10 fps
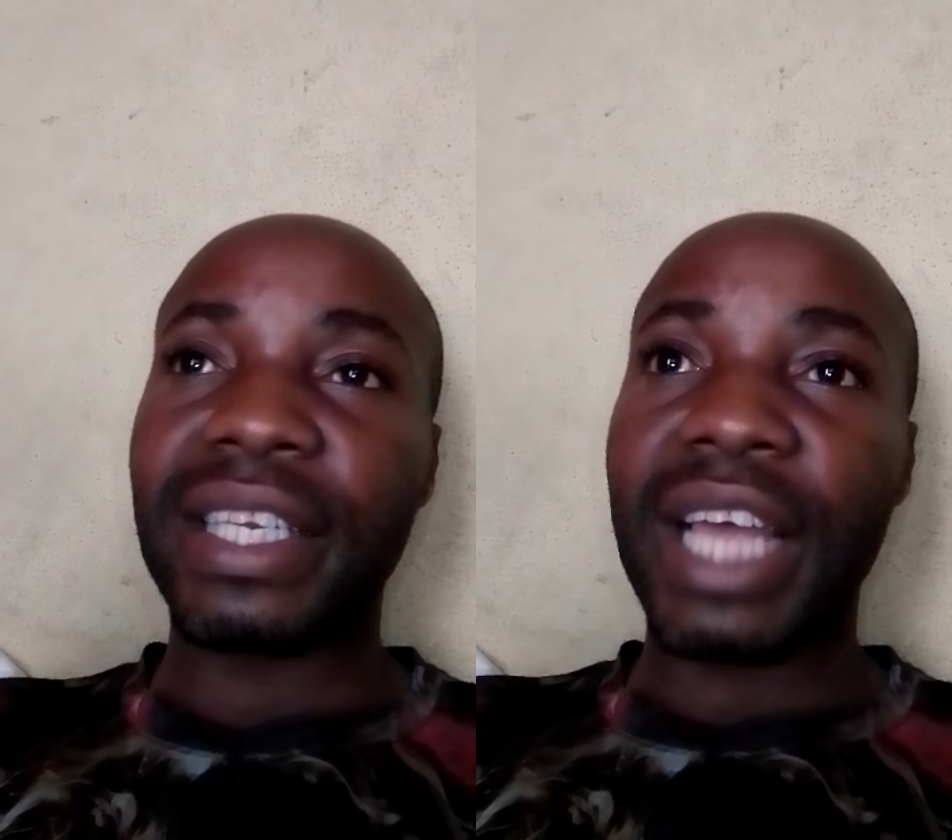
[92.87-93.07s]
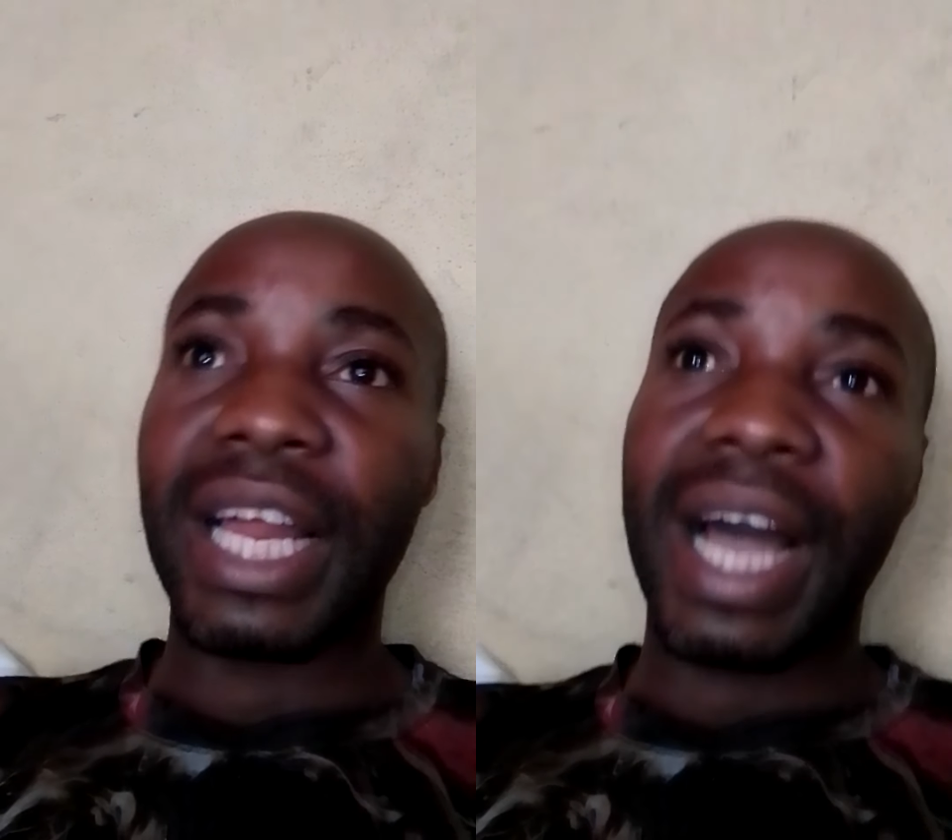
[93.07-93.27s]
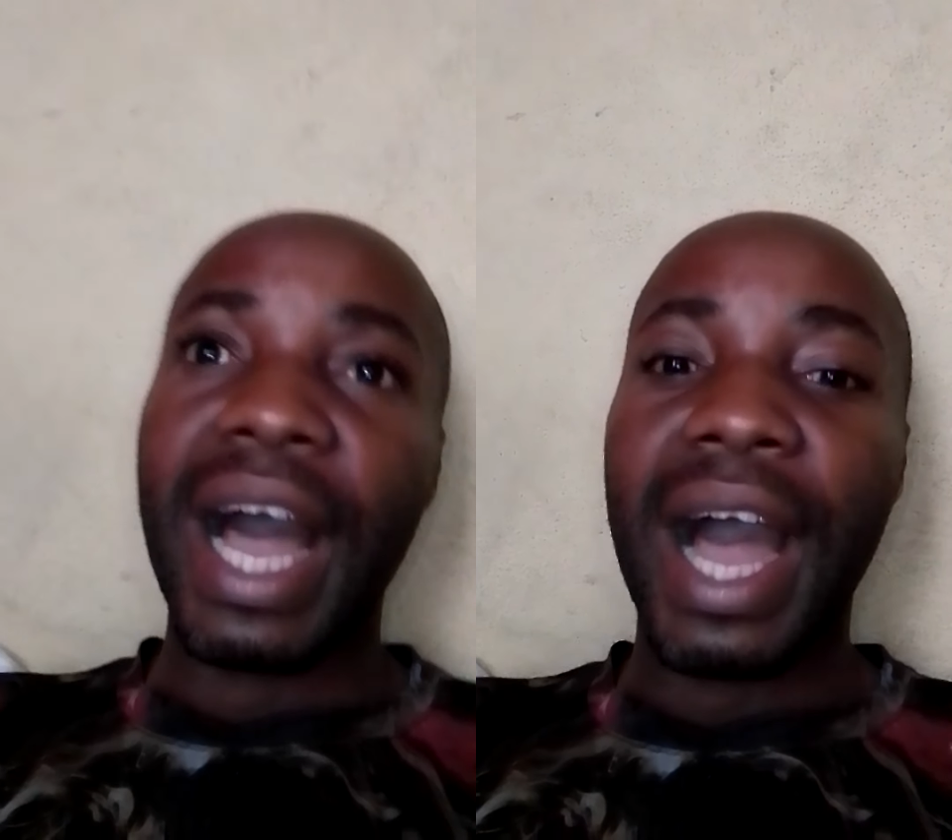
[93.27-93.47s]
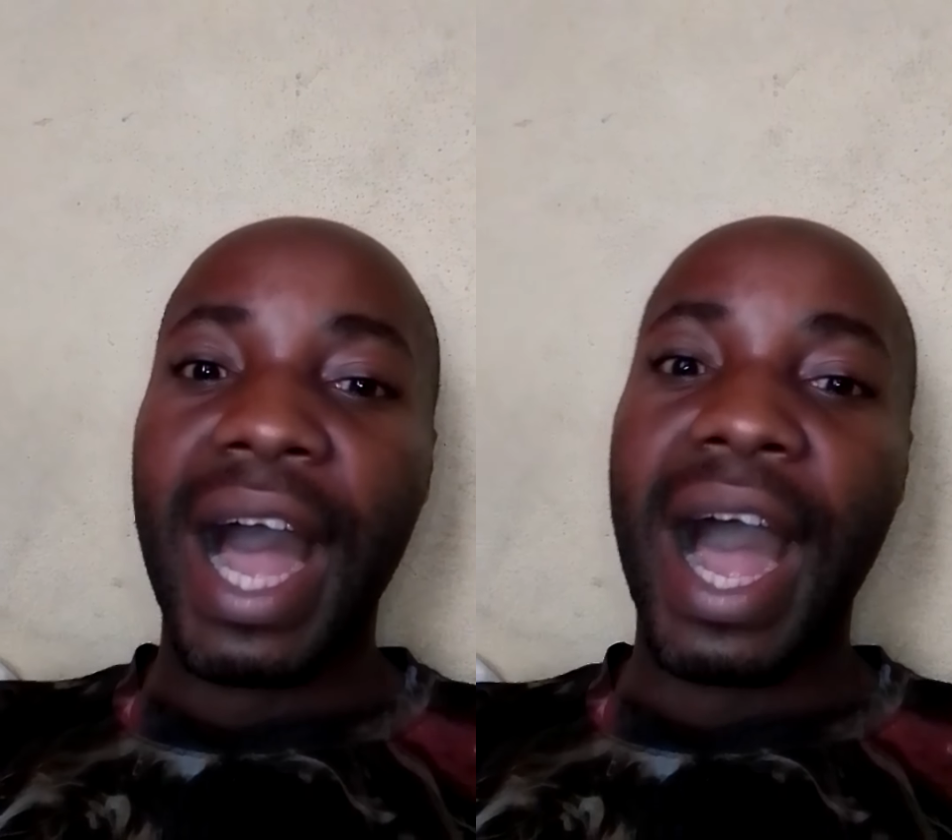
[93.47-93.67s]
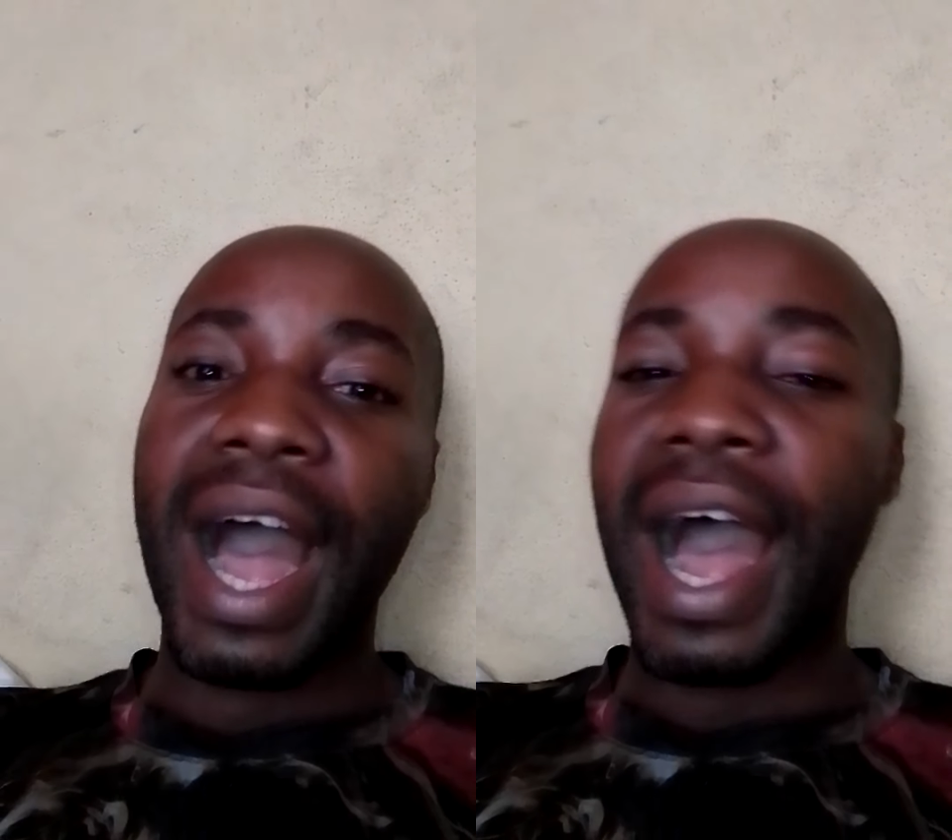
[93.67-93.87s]
the
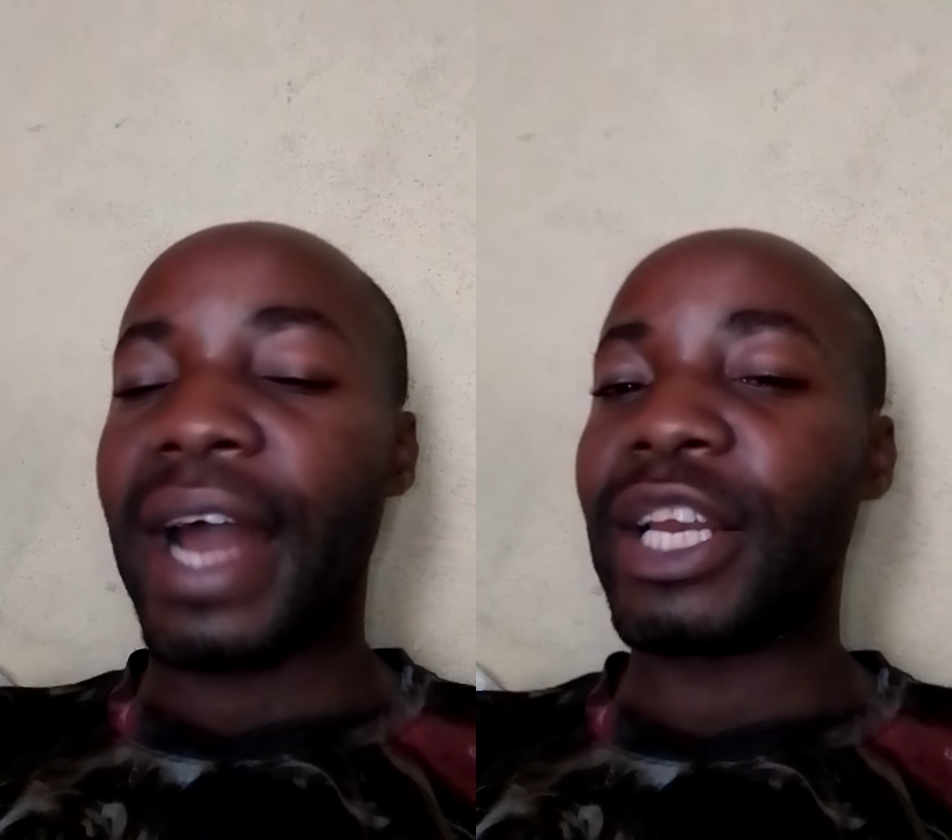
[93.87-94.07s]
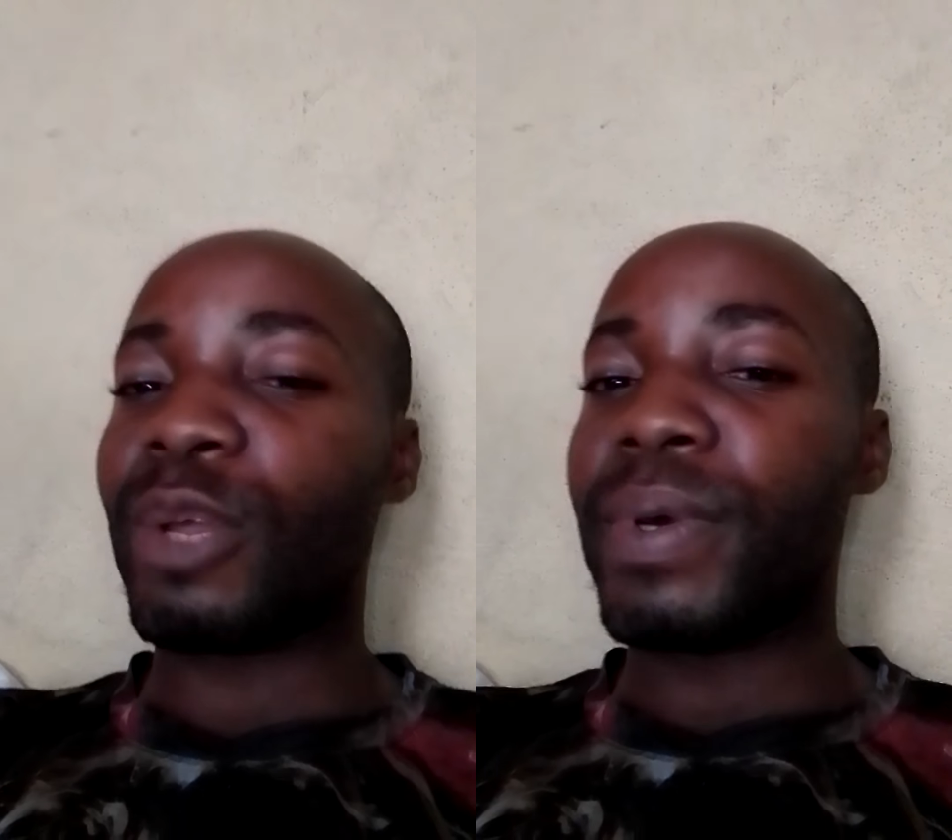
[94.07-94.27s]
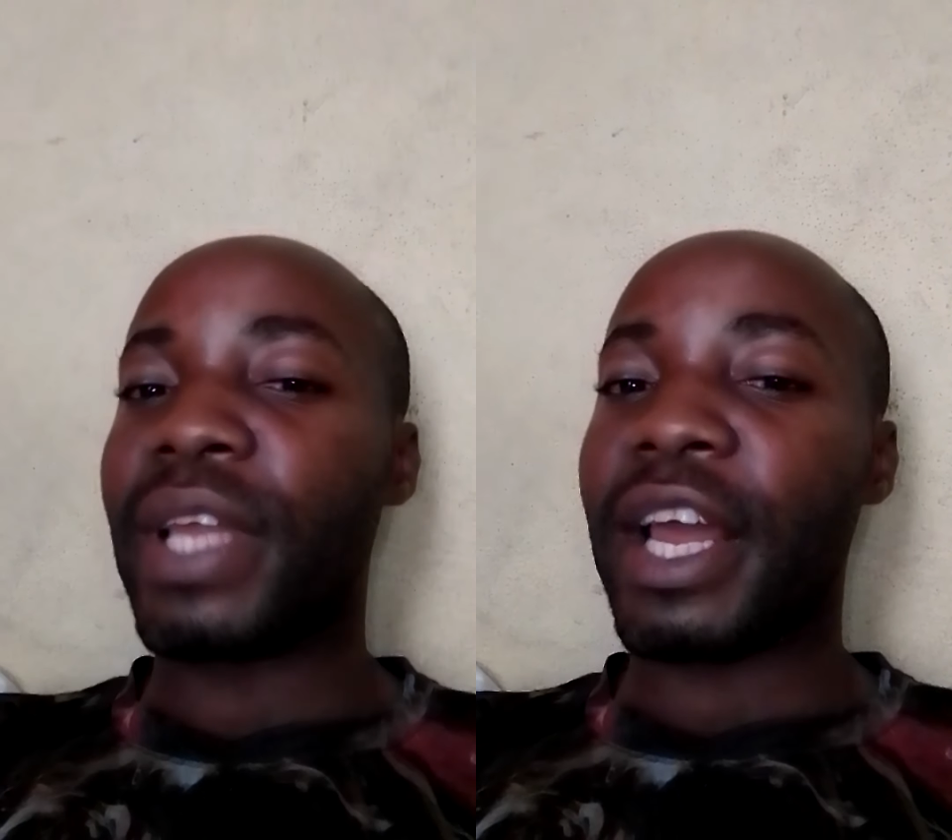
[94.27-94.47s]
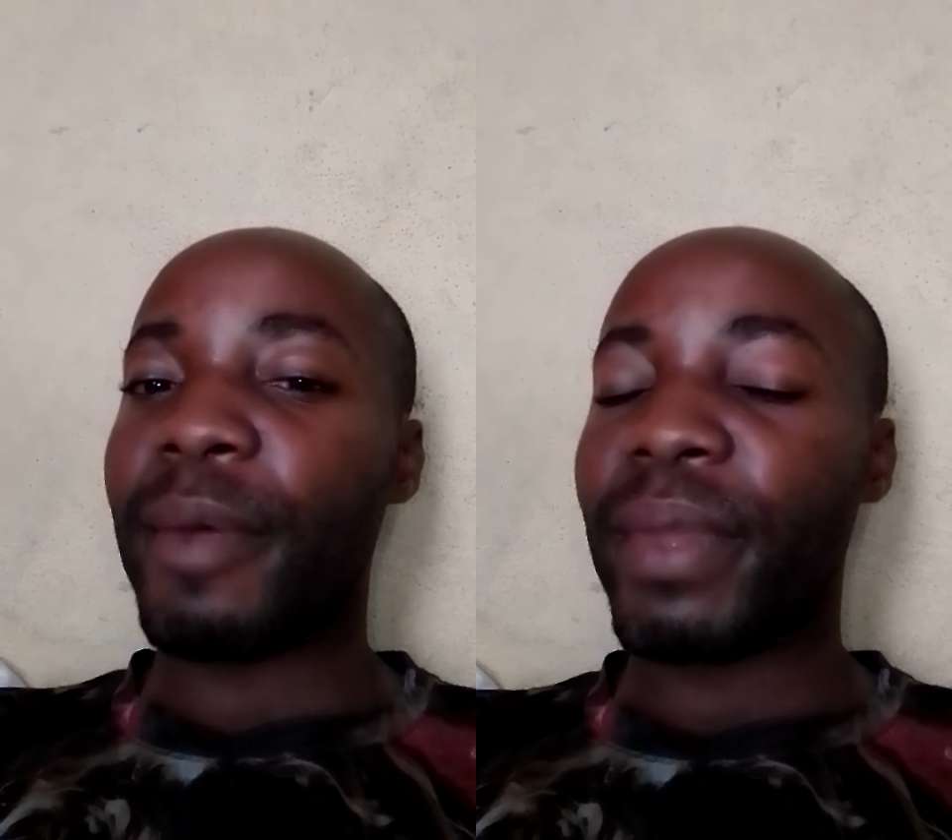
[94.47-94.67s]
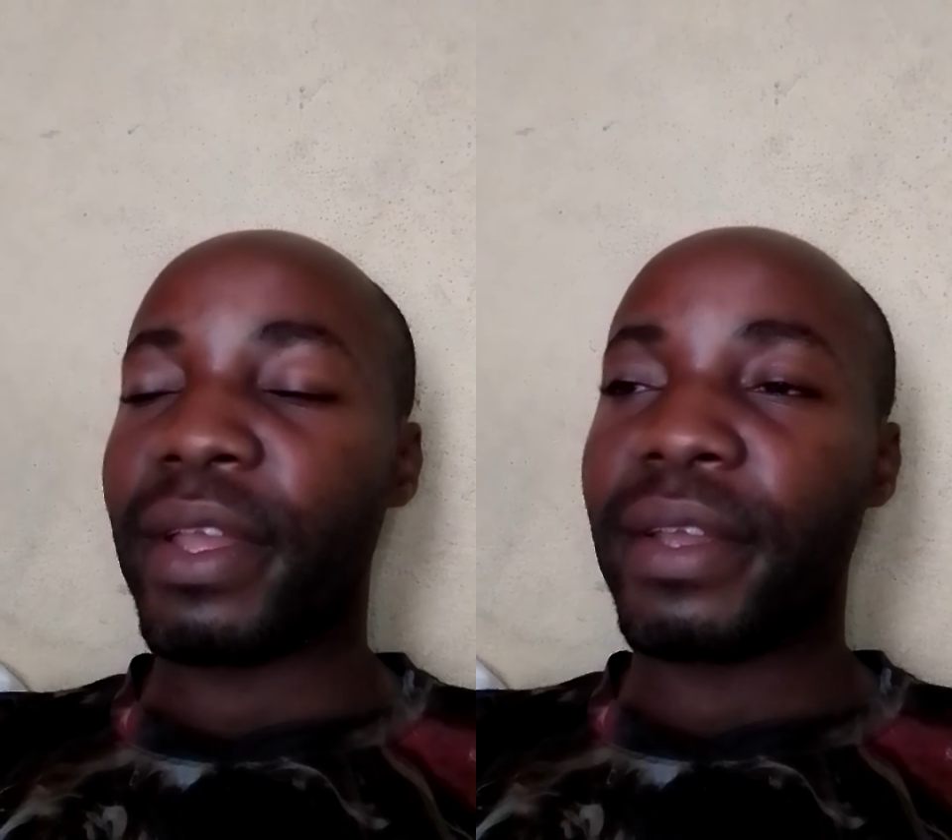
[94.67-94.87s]

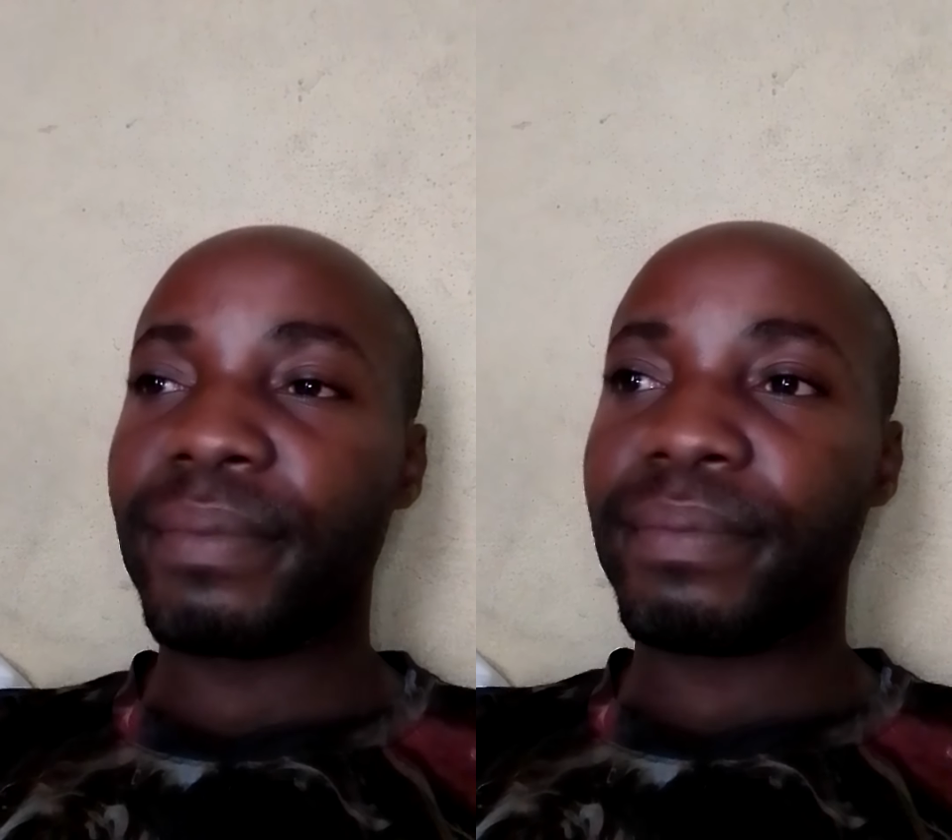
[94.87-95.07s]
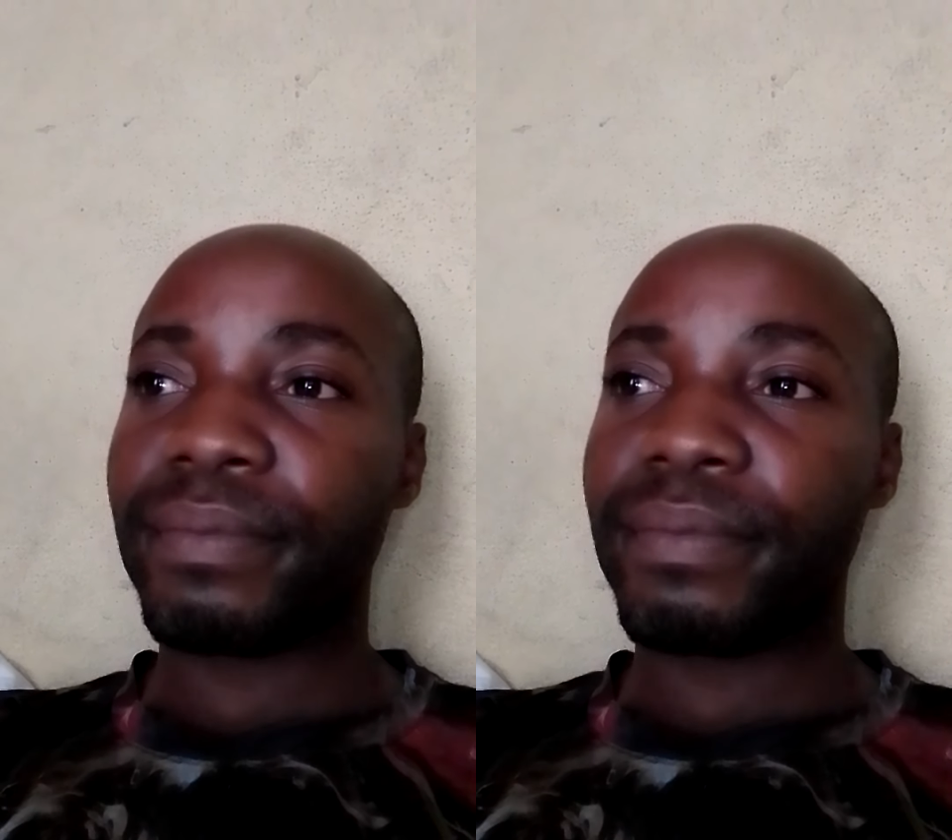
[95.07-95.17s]
thermodynamic.